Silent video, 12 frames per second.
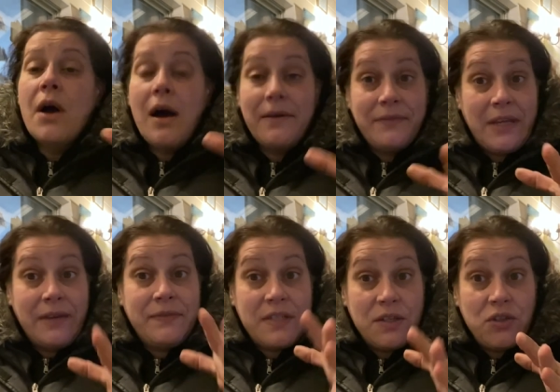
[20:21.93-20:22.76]
of
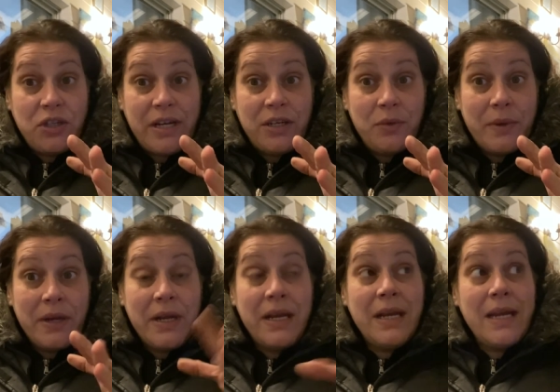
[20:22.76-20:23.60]
gifts in
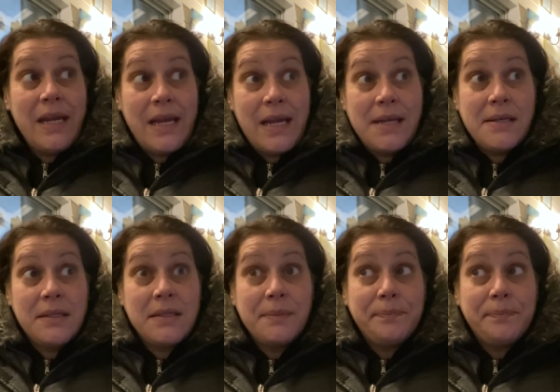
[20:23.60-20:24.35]
January, and